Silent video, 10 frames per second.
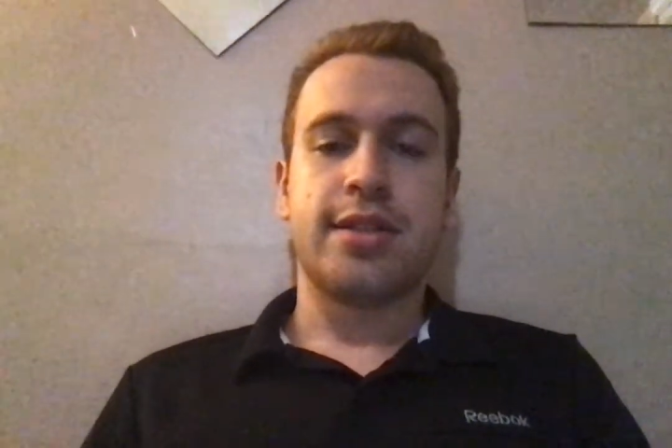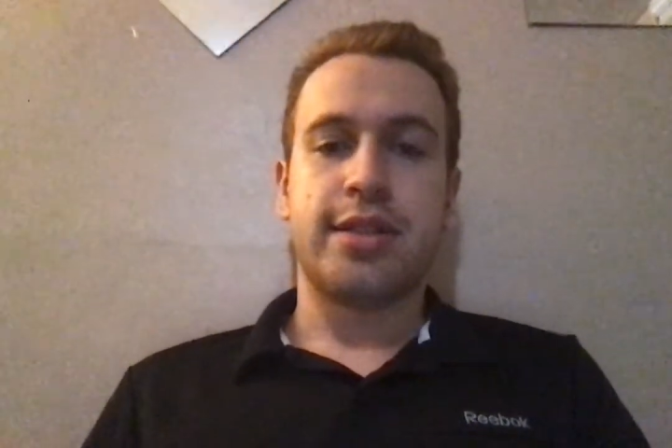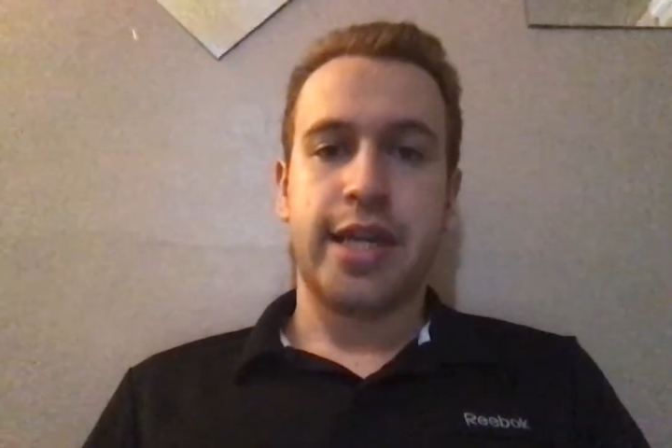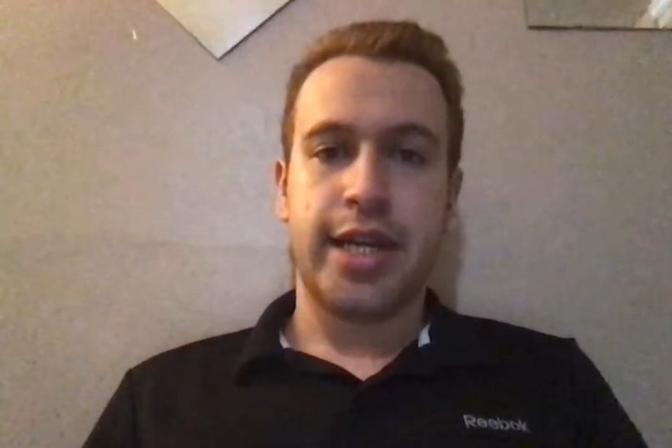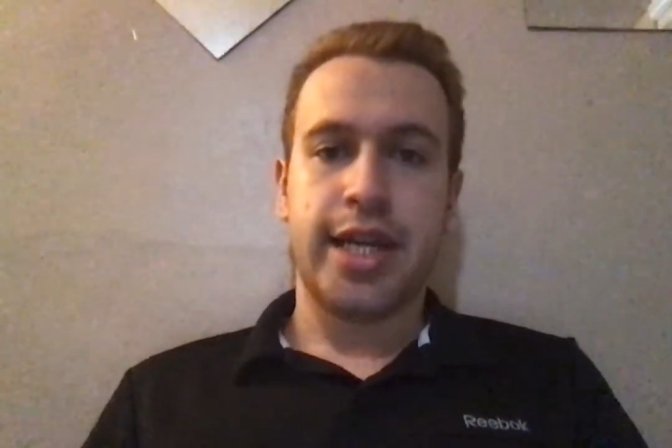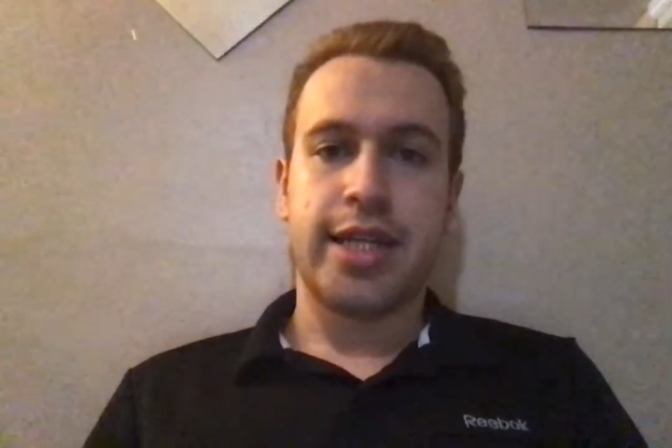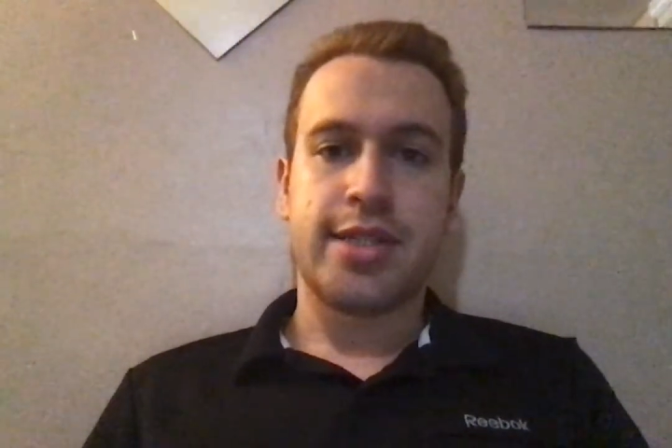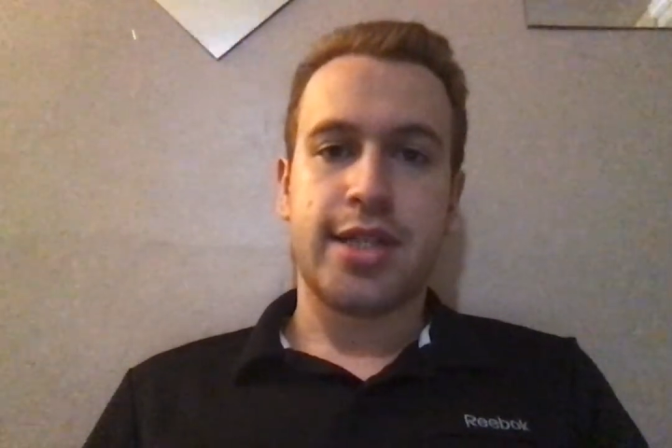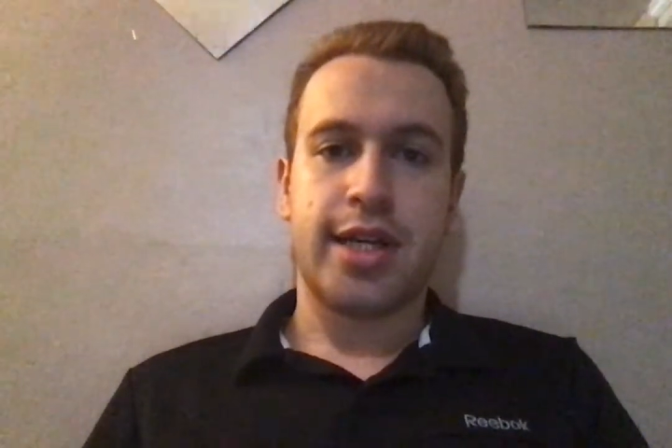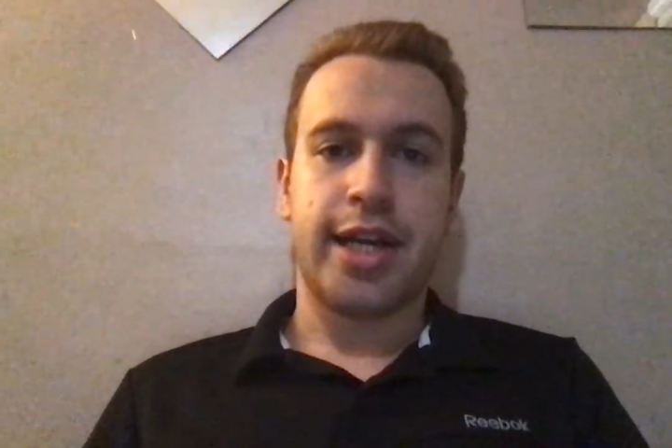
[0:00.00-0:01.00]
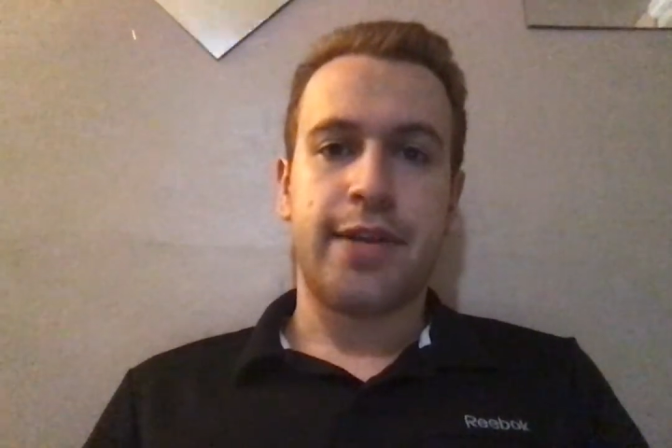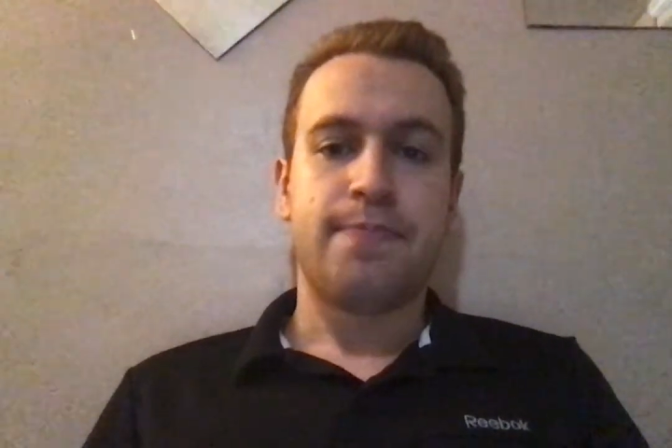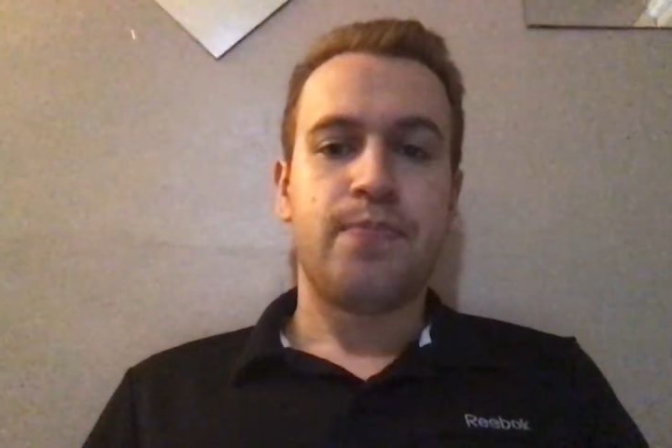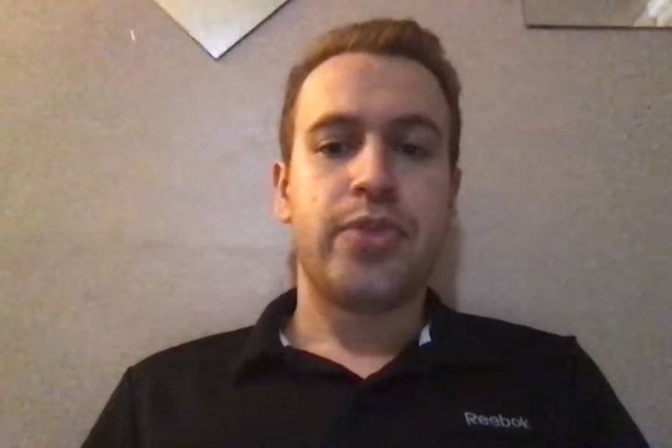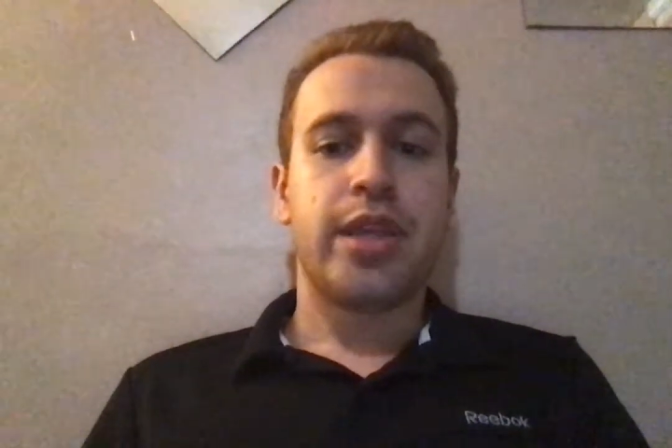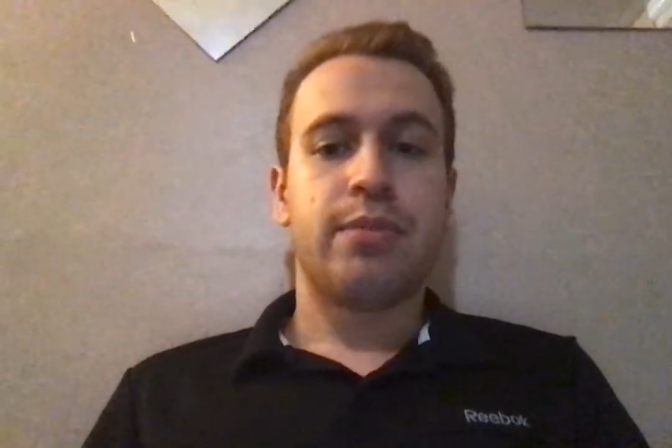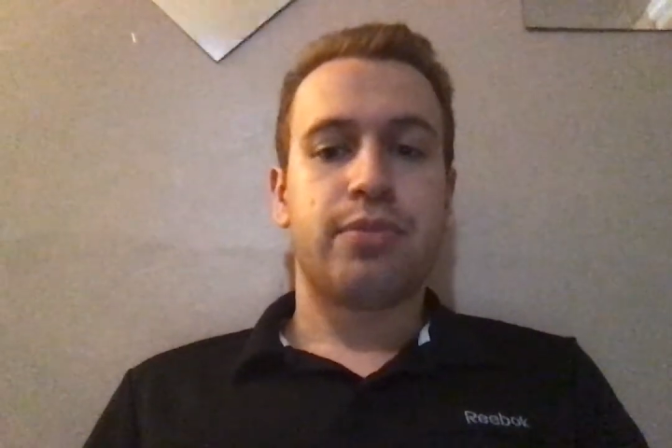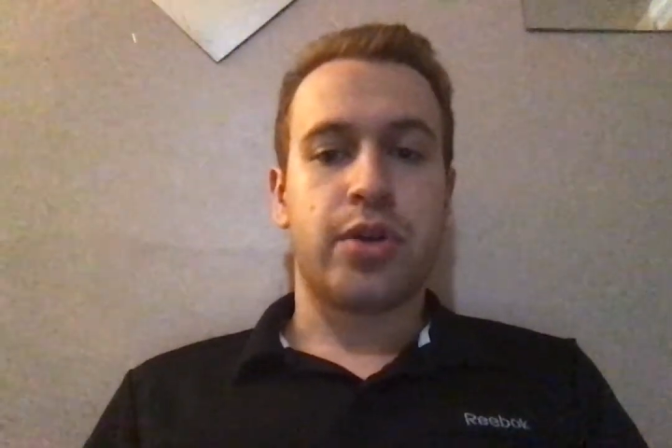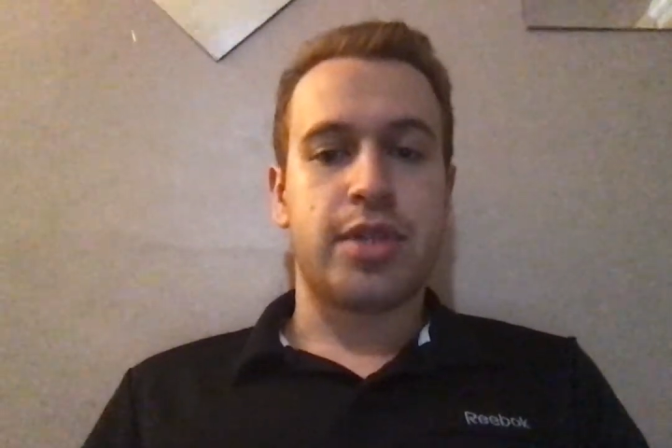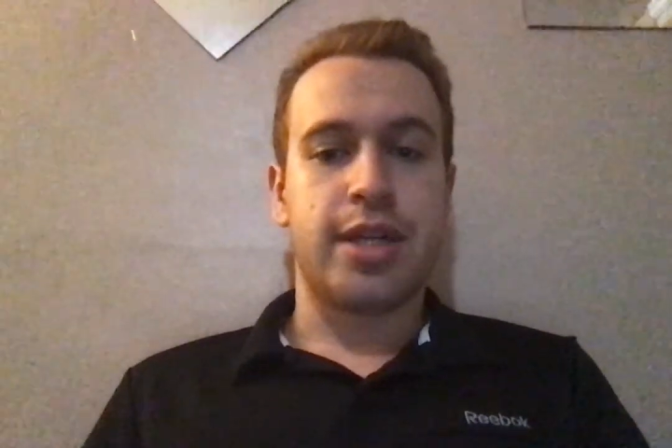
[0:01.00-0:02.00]
DNA design,
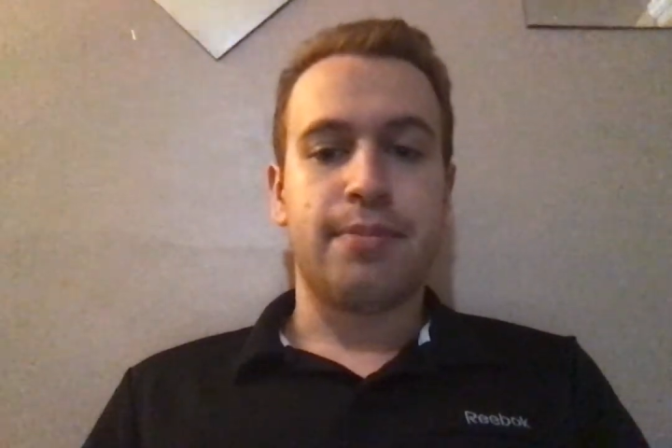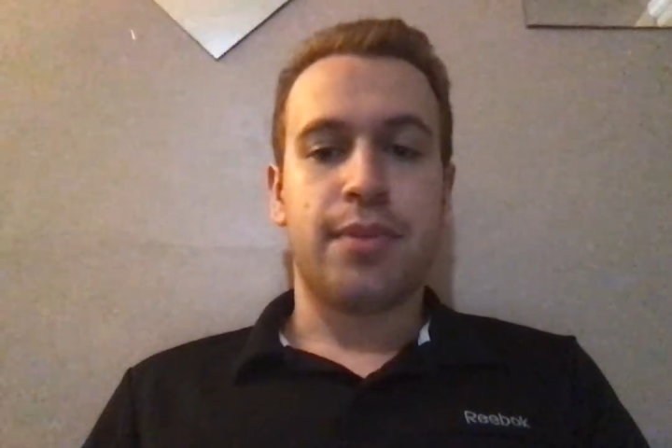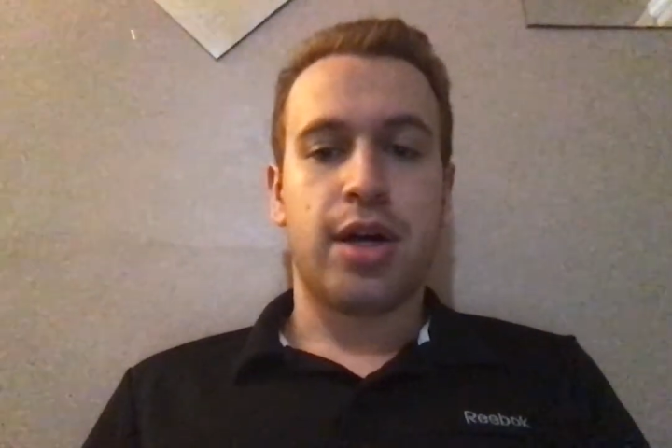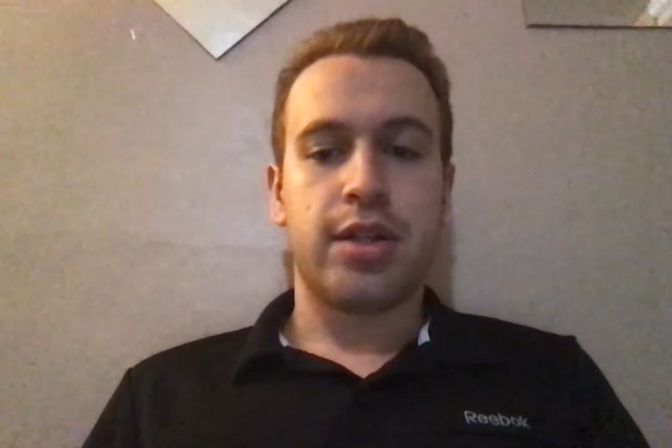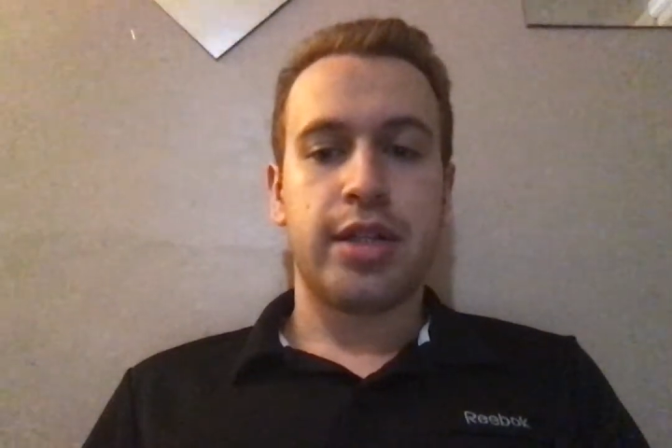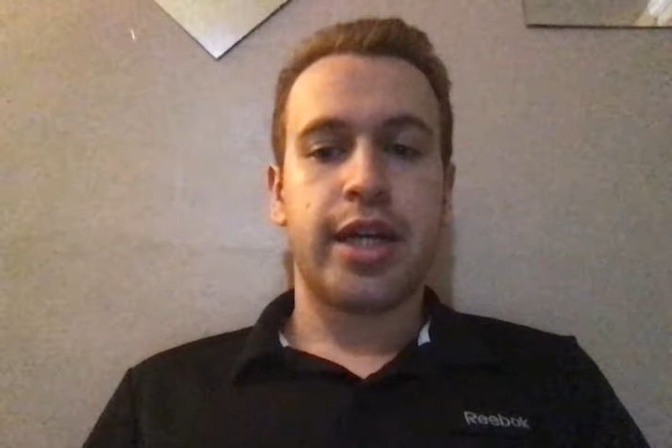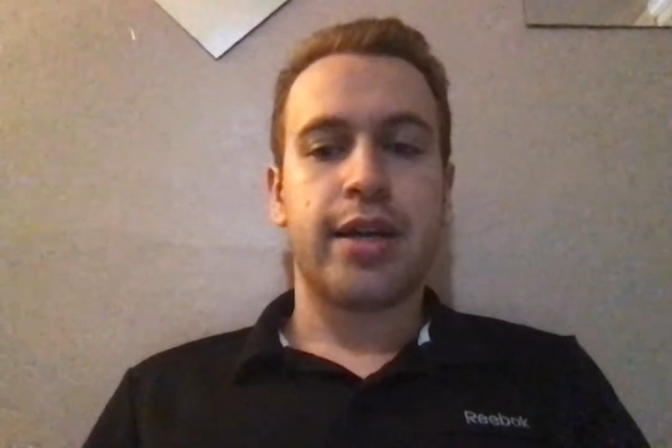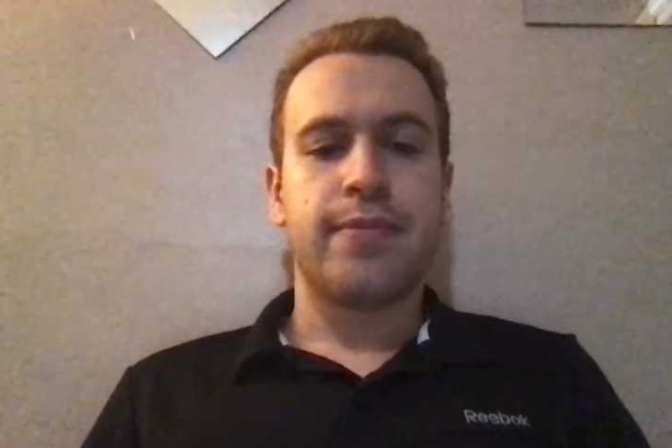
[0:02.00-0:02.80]
protein modeling,